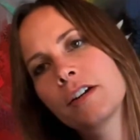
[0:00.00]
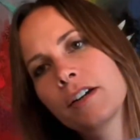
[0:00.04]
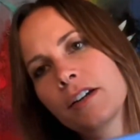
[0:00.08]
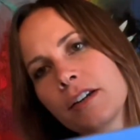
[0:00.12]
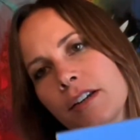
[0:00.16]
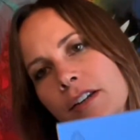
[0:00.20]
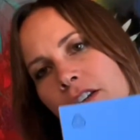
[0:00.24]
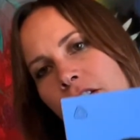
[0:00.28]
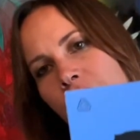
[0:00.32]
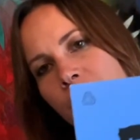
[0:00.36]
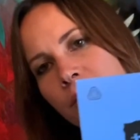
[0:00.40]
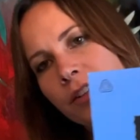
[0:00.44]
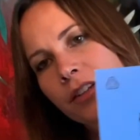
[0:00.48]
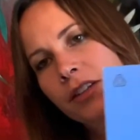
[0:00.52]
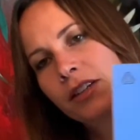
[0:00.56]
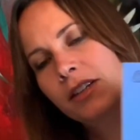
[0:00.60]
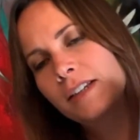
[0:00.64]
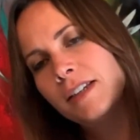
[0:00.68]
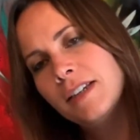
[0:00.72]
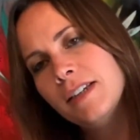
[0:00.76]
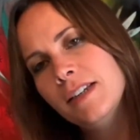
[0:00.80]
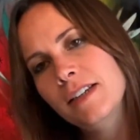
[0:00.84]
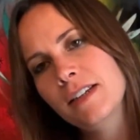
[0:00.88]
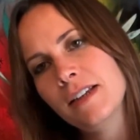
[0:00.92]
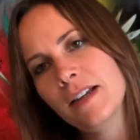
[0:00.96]
you're gonna
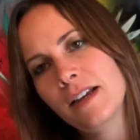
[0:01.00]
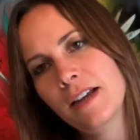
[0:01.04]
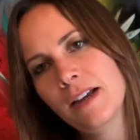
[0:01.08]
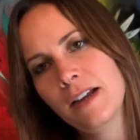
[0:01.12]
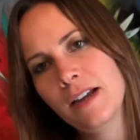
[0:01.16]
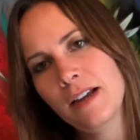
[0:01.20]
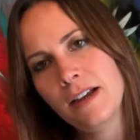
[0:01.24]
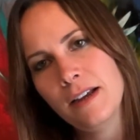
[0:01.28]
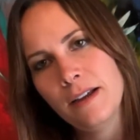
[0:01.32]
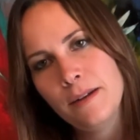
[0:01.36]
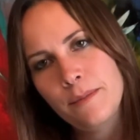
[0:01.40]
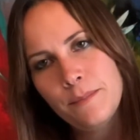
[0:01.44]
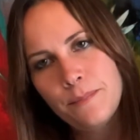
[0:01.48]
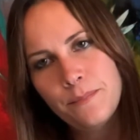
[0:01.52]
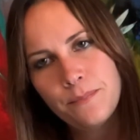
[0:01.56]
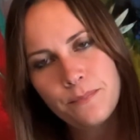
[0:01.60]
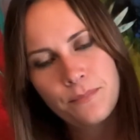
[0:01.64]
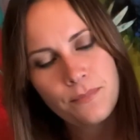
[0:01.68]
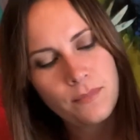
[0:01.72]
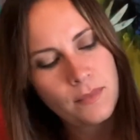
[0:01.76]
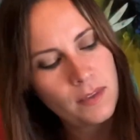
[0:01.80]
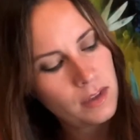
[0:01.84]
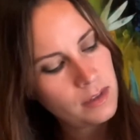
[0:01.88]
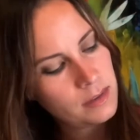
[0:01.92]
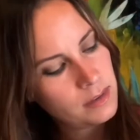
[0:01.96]
need
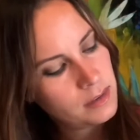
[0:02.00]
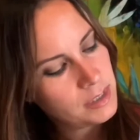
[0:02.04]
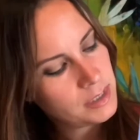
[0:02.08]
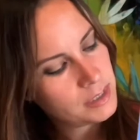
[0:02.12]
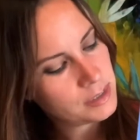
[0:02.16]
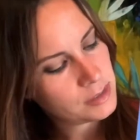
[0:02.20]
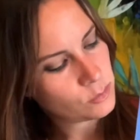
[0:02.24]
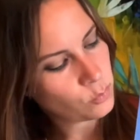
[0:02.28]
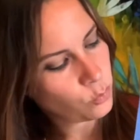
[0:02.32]
this